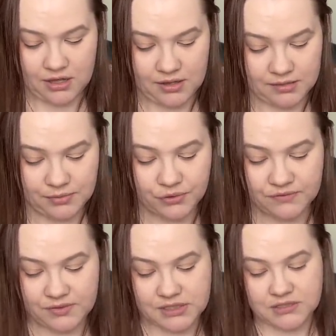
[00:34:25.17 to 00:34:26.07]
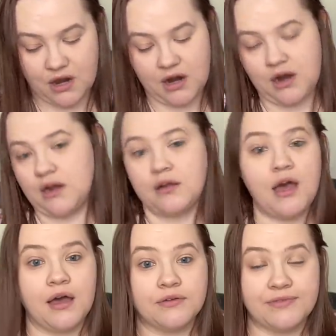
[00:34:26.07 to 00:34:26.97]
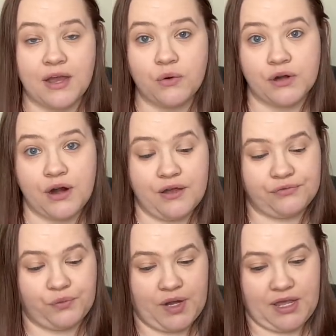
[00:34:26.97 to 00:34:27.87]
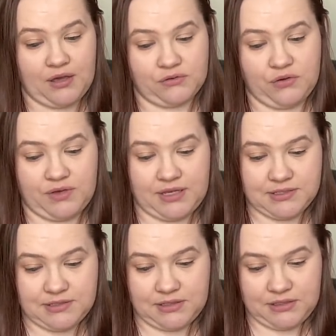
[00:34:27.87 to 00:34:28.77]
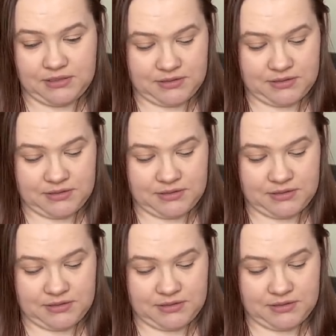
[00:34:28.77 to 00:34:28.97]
And both of these are a fat quarter of 40 count Newcastle.